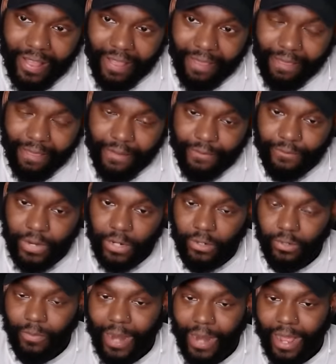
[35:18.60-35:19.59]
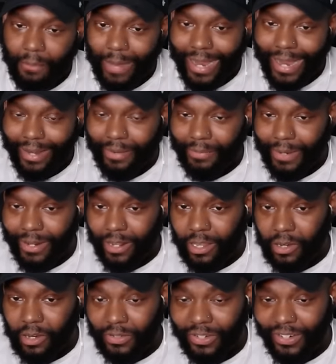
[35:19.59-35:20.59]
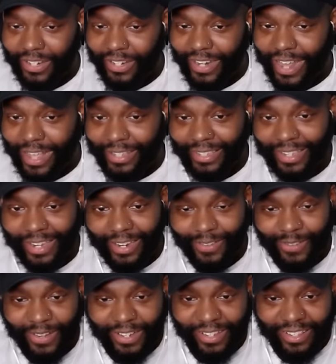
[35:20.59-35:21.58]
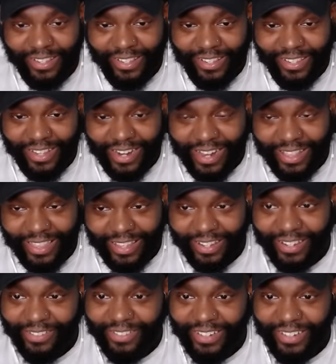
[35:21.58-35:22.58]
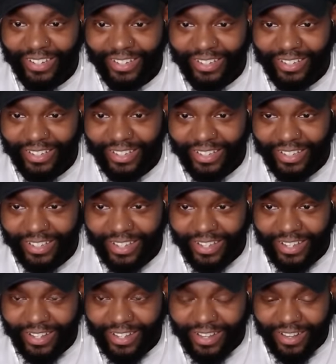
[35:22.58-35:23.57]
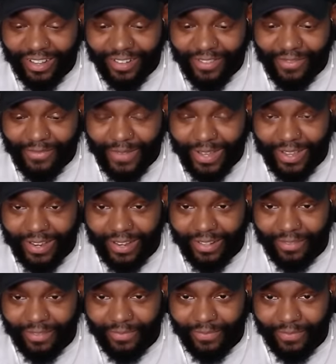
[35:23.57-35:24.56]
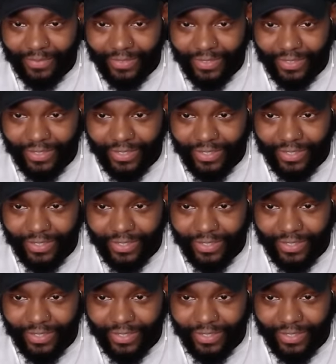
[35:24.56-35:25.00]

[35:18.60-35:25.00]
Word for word: The first round might have been closer than I said it was, than I think it was, but very